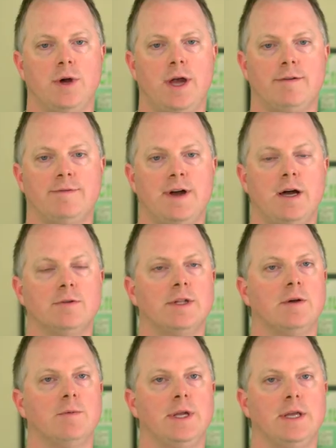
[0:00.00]
have found
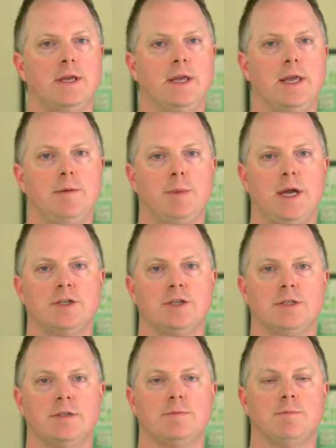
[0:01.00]
that we can keep
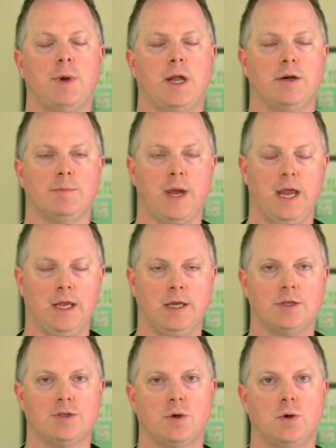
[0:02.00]
patients better pain
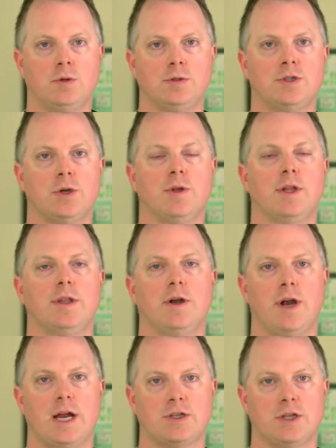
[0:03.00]
controlled so that
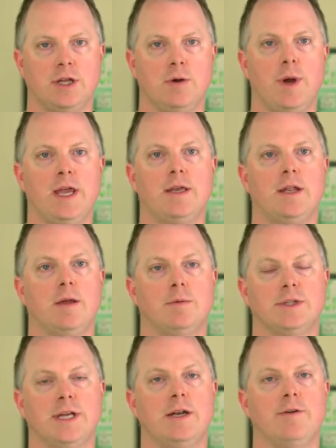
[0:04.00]
they're actually awake and
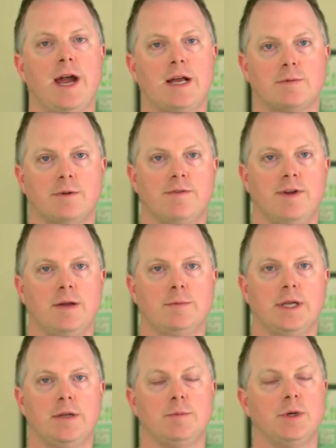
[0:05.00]
able to interact with
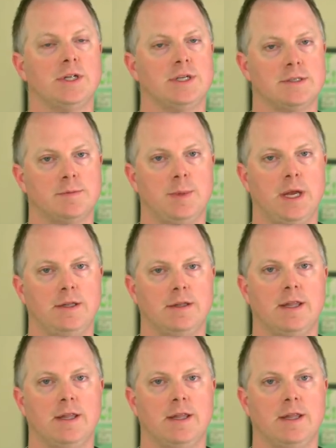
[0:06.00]
family and participate in